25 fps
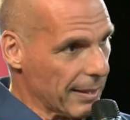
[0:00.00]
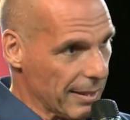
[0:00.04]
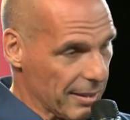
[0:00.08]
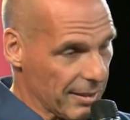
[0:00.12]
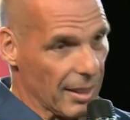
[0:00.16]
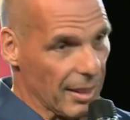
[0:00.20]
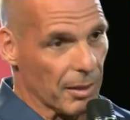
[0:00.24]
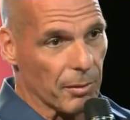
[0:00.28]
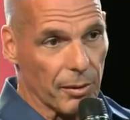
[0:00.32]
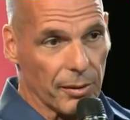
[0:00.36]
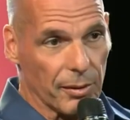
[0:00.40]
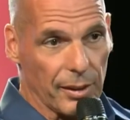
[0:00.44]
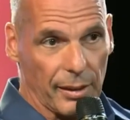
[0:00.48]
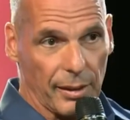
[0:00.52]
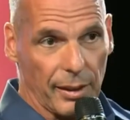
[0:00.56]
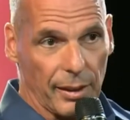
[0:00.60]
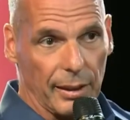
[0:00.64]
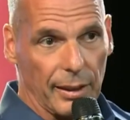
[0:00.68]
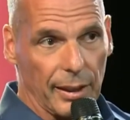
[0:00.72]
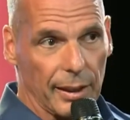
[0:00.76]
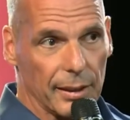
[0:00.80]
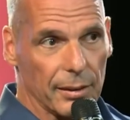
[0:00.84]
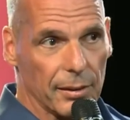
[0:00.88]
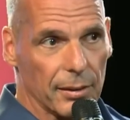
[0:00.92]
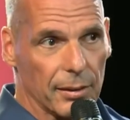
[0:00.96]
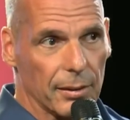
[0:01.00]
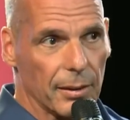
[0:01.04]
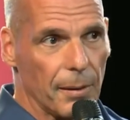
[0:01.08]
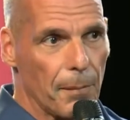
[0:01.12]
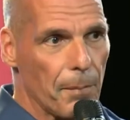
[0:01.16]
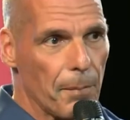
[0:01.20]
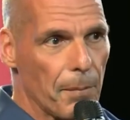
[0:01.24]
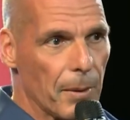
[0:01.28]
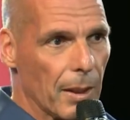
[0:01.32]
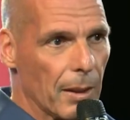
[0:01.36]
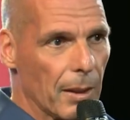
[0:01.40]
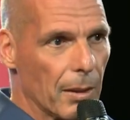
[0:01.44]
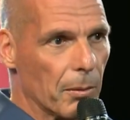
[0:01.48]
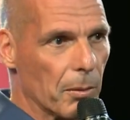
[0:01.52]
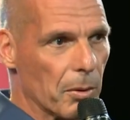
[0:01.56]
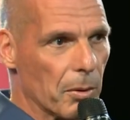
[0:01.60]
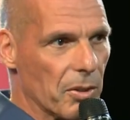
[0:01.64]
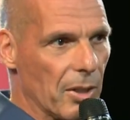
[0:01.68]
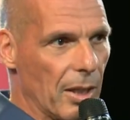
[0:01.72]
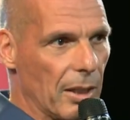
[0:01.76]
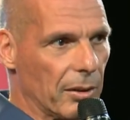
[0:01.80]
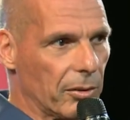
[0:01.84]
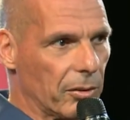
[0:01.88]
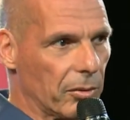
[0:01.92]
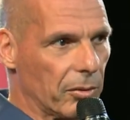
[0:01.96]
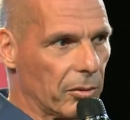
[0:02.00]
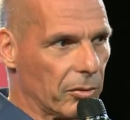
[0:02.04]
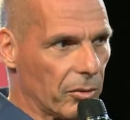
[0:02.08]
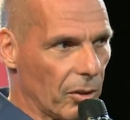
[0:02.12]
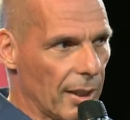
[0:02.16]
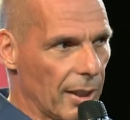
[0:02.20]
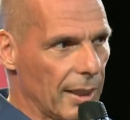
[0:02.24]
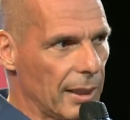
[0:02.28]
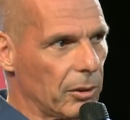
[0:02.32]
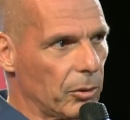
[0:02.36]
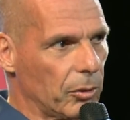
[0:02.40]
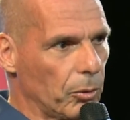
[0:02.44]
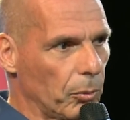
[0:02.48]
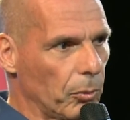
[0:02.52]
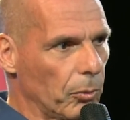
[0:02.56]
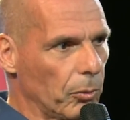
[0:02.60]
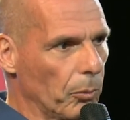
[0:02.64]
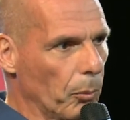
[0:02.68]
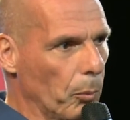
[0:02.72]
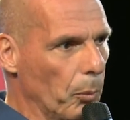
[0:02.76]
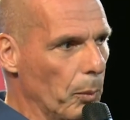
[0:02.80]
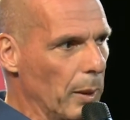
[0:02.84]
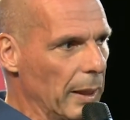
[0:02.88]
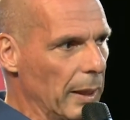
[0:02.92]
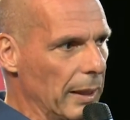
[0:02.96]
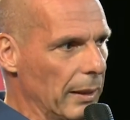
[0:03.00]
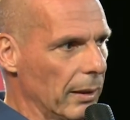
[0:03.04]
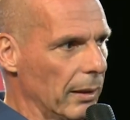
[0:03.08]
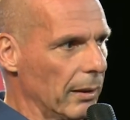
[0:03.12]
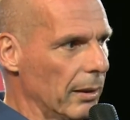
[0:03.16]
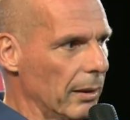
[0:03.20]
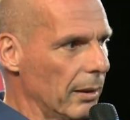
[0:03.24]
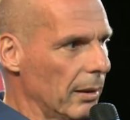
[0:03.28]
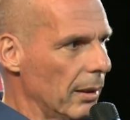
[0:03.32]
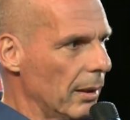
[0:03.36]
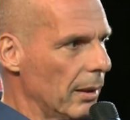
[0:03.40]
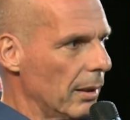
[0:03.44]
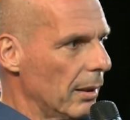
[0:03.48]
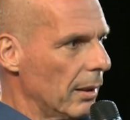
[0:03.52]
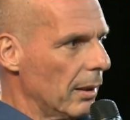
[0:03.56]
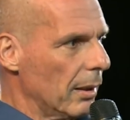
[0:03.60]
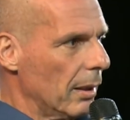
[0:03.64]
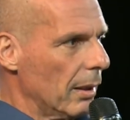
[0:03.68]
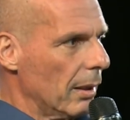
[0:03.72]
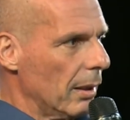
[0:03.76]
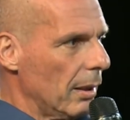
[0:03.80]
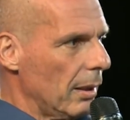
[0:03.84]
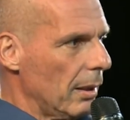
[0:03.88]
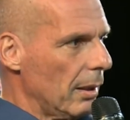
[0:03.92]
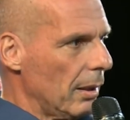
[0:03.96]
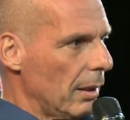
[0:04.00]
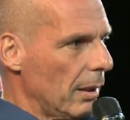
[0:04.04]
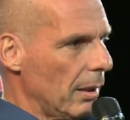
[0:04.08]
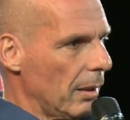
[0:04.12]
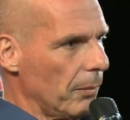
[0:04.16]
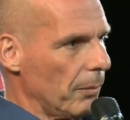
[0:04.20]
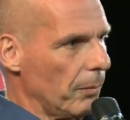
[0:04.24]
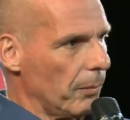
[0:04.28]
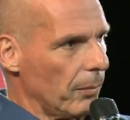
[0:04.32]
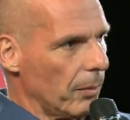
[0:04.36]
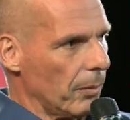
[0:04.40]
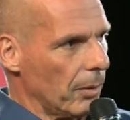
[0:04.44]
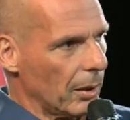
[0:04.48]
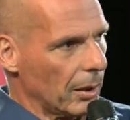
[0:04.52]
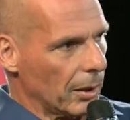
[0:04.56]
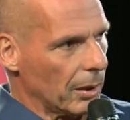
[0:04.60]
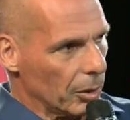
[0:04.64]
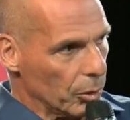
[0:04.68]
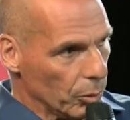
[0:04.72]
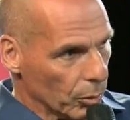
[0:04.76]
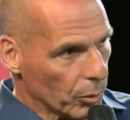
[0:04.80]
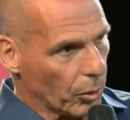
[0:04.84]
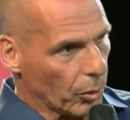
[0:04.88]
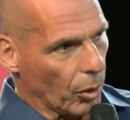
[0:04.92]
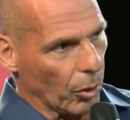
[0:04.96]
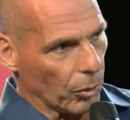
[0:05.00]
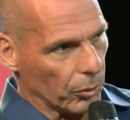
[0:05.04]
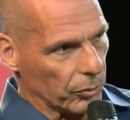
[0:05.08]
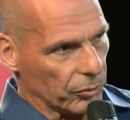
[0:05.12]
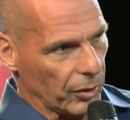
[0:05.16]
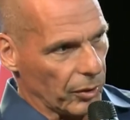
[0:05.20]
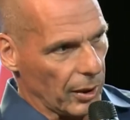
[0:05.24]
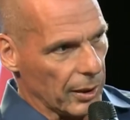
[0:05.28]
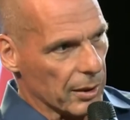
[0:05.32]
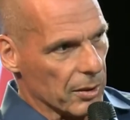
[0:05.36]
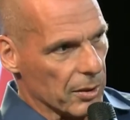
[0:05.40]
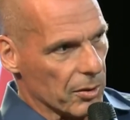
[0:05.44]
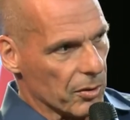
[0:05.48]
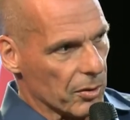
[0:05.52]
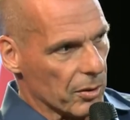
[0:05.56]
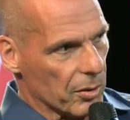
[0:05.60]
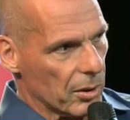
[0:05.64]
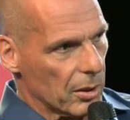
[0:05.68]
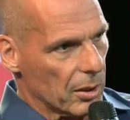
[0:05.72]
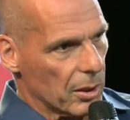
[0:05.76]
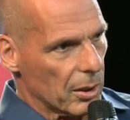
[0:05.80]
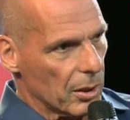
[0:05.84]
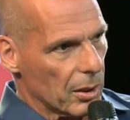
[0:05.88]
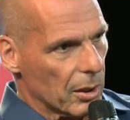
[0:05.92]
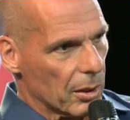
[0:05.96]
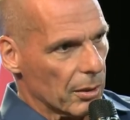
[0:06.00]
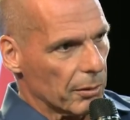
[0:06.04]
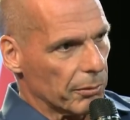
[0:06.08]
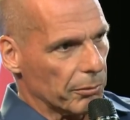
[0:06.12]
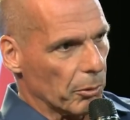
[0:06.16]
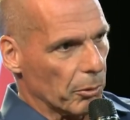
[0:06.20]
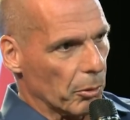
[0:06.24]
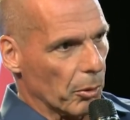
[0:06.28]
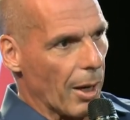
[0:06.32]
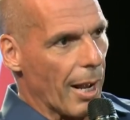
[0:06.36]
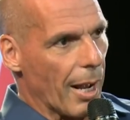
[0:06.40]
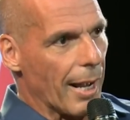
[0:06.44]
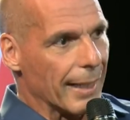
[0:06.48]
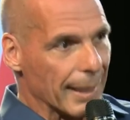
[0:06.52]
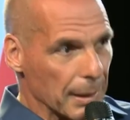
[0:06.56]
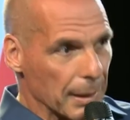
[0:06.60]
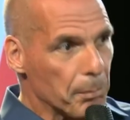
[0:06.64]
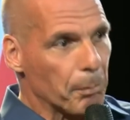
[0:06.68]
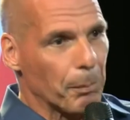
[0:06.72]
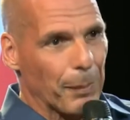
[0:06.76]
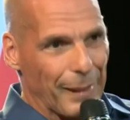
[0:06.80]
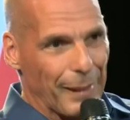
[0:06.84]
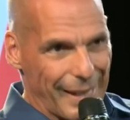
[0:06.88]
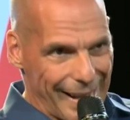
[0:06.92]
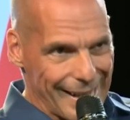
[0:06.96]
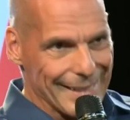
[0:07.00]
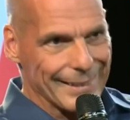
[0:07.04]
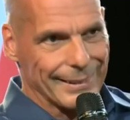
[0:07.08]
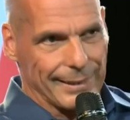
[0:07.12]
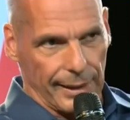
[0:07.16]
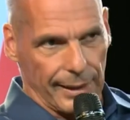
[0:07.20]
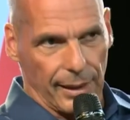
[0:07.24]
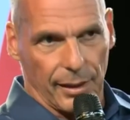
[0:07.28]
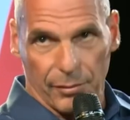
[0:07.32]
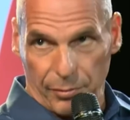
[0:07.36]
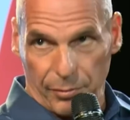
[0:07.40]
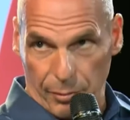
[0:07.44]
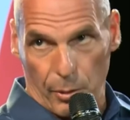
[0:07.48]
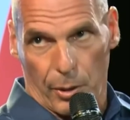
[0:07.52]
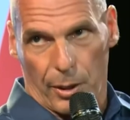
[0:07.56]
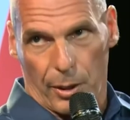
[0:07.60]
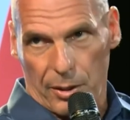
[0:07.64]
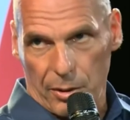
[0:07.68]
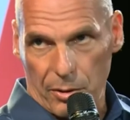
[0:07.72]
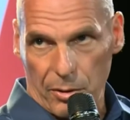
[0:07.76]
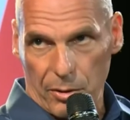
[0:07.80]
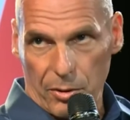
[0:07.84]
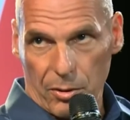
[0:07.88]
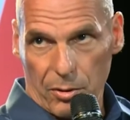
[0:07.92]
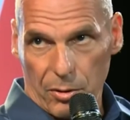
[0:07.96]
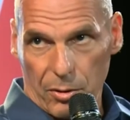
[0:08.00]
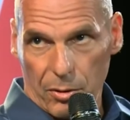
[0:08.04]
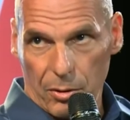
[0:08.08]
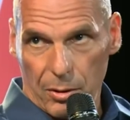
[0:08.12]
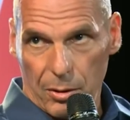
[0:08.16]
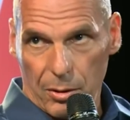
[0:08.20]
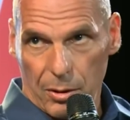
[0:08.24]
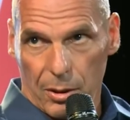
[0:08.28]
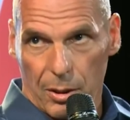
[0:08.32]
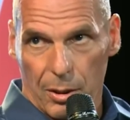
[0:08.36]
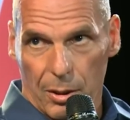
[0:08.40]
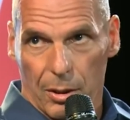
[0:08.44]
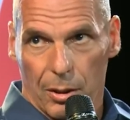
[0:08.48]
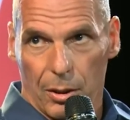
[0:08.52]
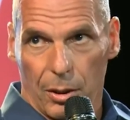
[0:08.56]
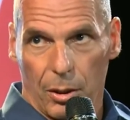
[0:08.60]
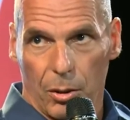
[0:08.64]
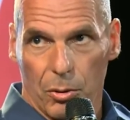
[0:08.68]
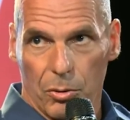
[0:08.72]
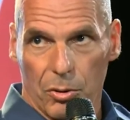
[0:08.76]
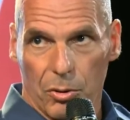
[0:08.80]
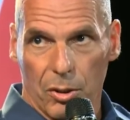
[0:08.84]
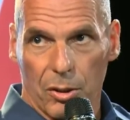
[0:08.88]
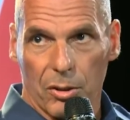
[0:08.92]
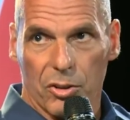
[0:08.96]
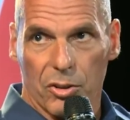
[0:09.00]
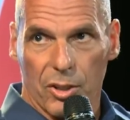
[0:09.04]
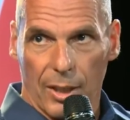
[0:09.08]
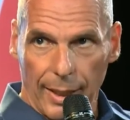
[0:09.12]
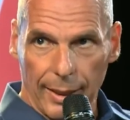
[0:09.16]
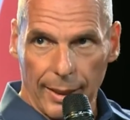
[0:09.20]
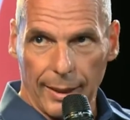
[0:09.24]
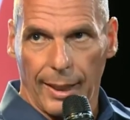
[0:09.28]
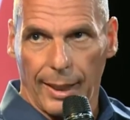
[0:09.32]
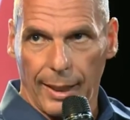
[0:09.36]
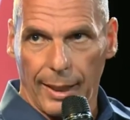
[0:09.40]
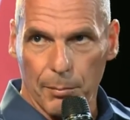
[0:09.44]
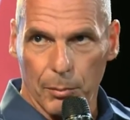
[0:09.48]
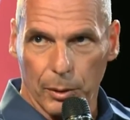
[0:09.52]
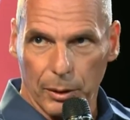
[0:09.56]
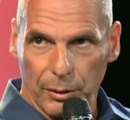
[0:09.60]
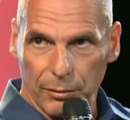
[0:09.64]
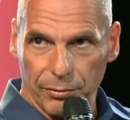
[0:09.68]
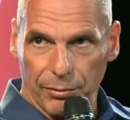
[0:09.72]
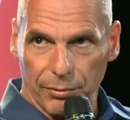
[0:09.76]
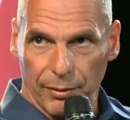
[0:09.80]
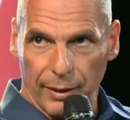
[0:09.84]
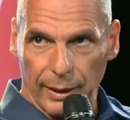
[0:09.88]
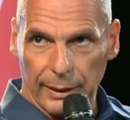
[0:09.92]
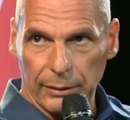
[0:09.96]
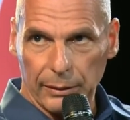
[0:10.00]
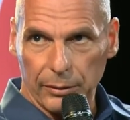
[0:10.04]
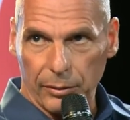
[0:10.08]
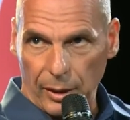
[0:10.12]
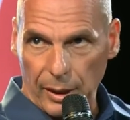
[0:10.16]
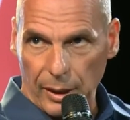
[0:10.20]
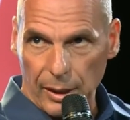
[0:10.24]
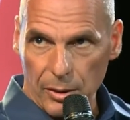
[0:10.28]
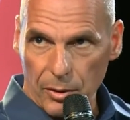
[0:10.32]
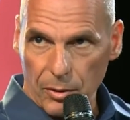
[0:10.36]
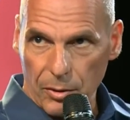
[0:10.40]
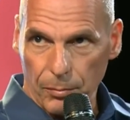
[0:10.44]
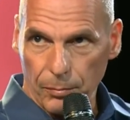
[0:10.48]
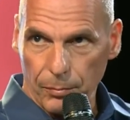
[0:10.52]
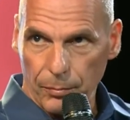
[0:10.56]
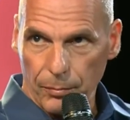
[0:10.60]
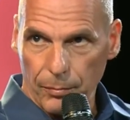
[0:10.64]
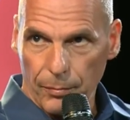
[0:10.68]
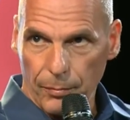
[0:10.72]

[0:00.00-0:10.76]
The second thing they did was they tried to win um, new contracts for replanting the forests using genetically modified trees